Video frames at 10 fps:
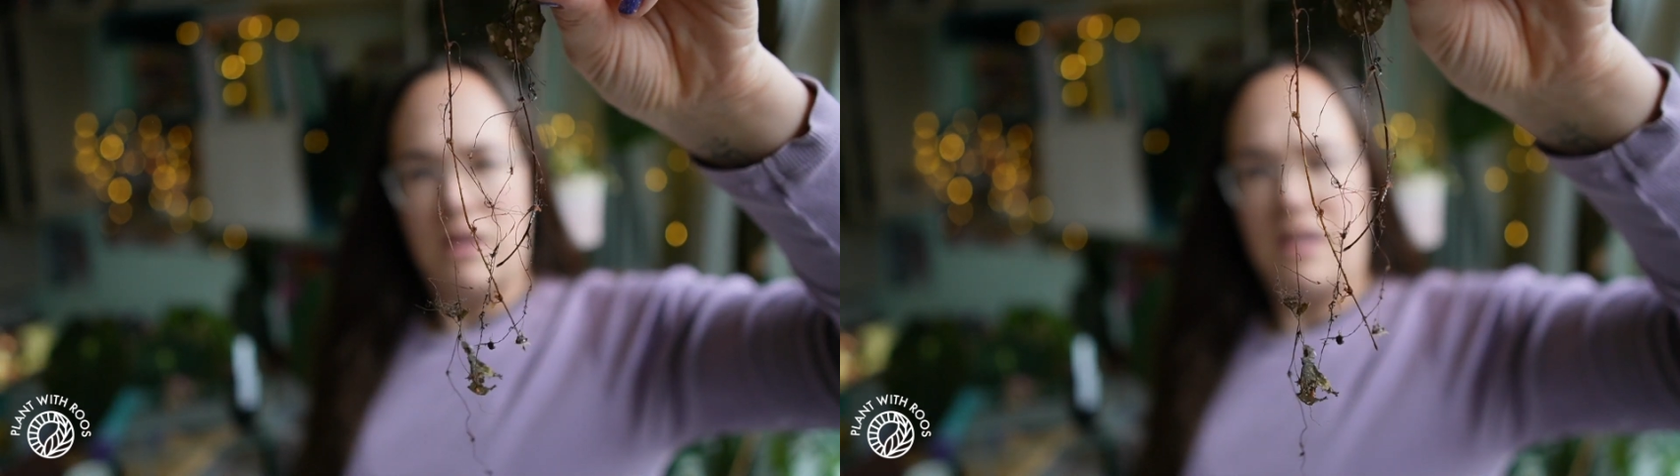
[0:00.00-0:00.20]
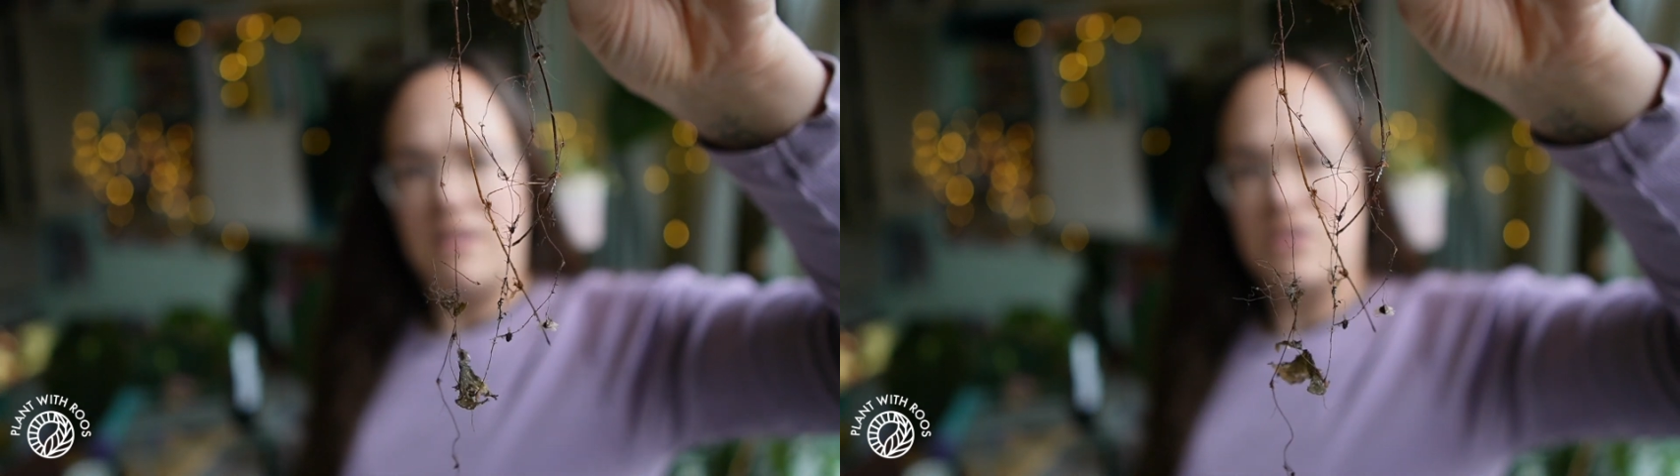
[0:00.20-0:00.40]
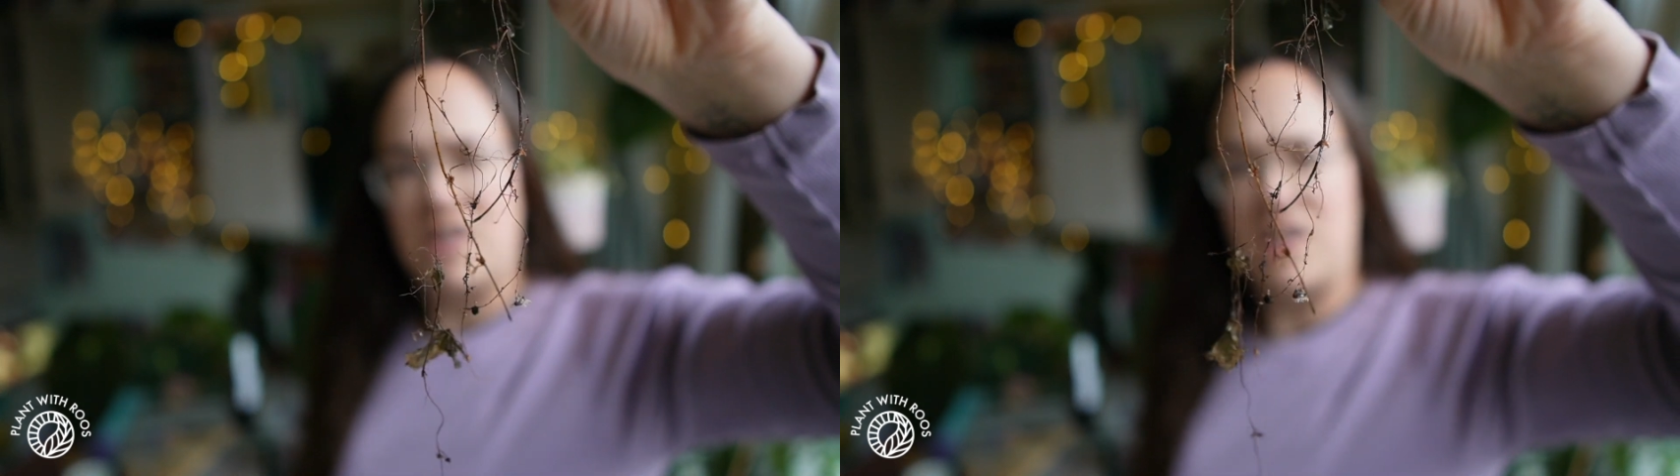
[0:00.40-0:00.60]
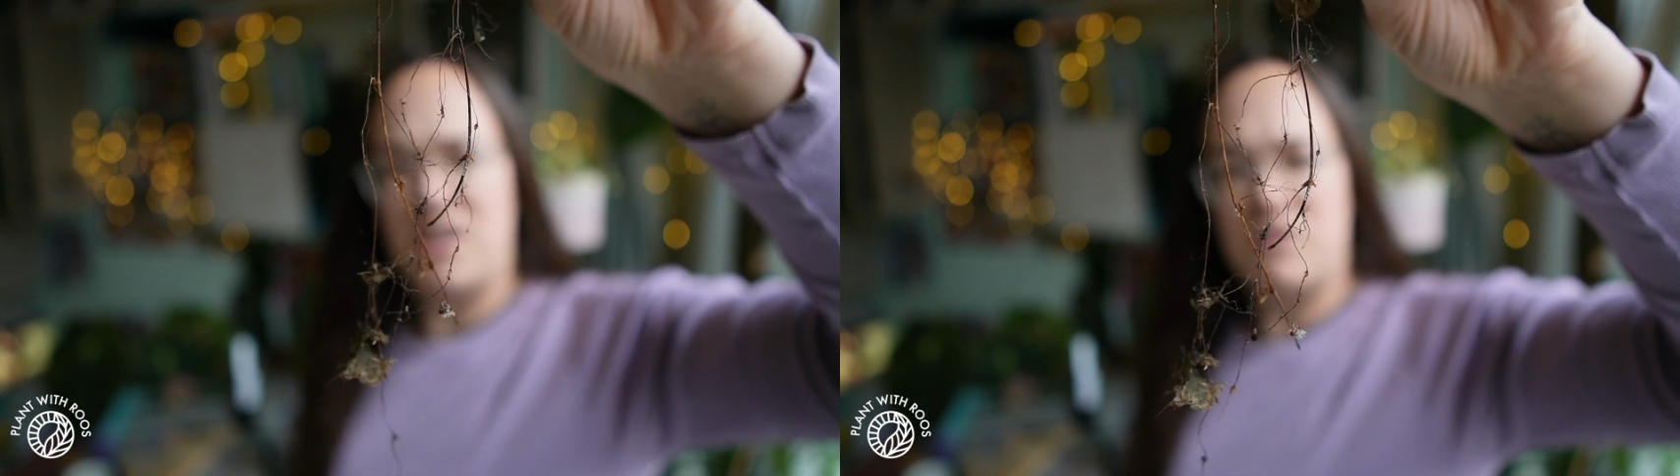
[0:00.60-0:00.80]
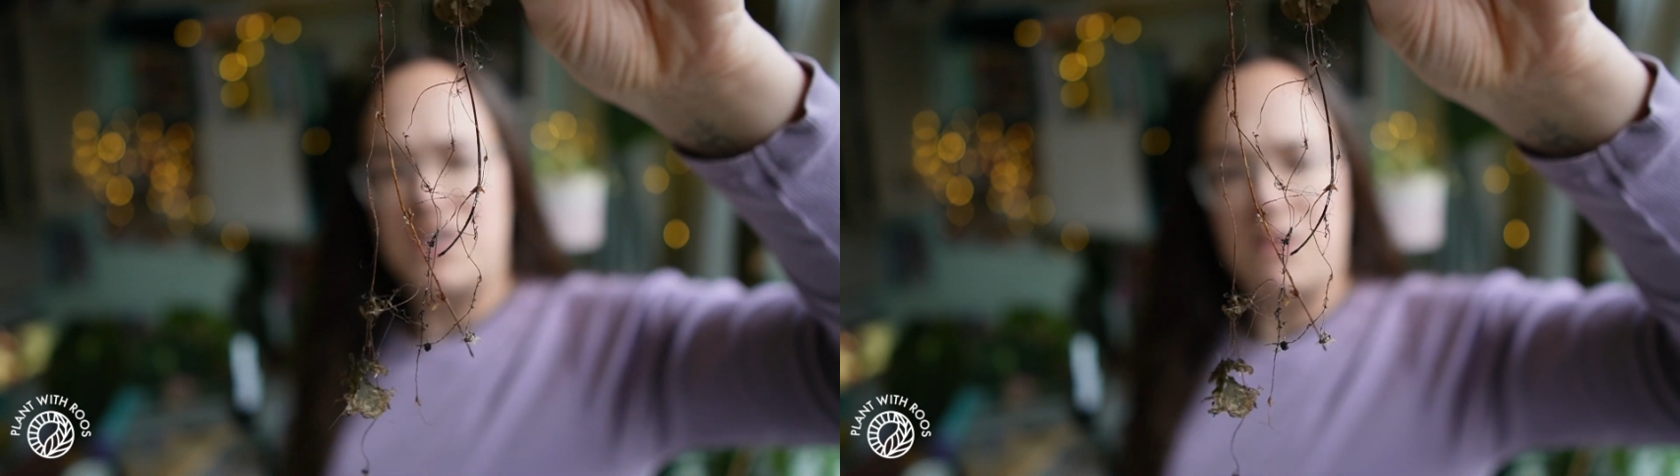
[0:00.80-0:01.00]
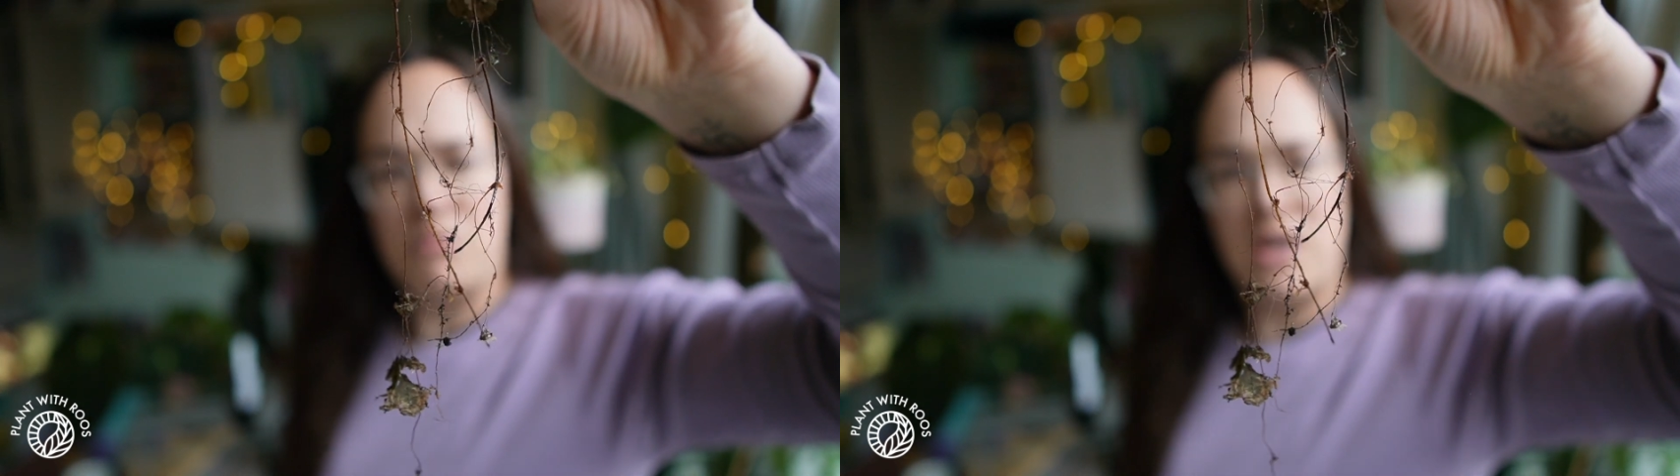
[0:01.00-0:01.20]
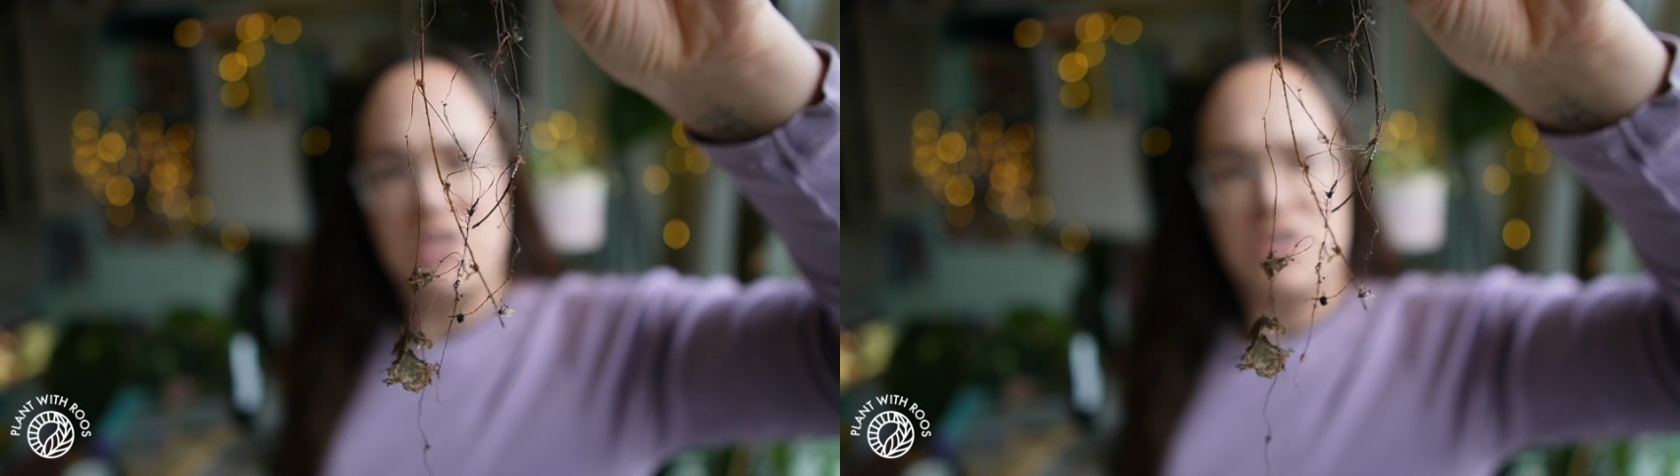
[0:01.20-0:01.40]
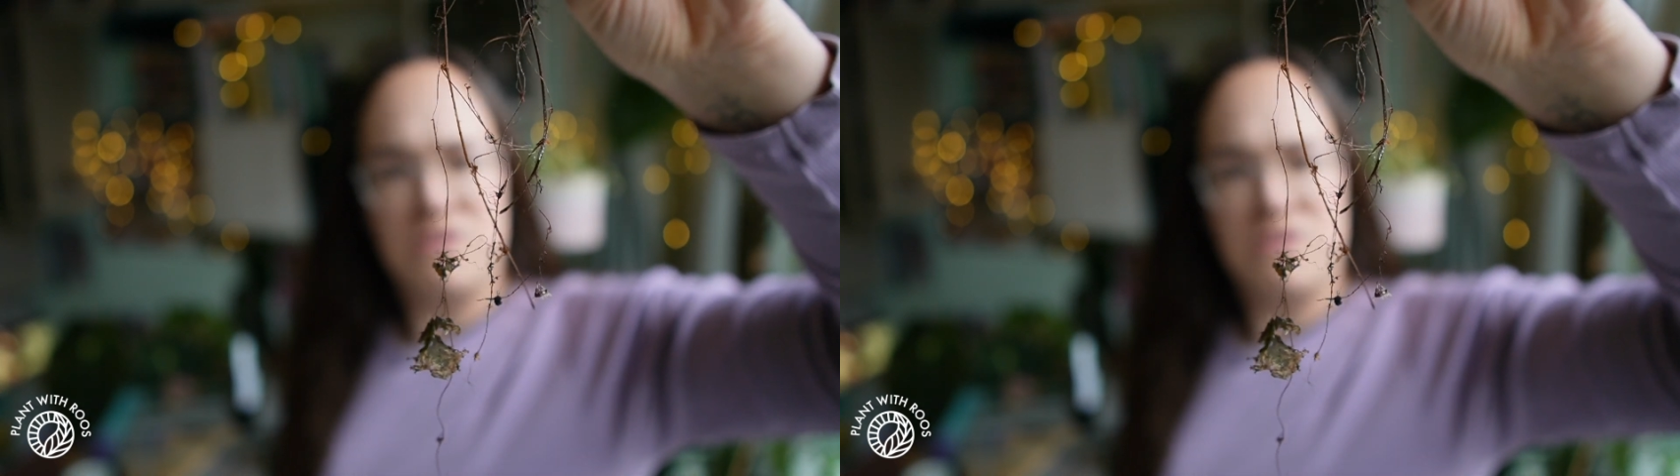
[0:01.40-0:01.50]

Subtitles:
And there's a lot of dead branches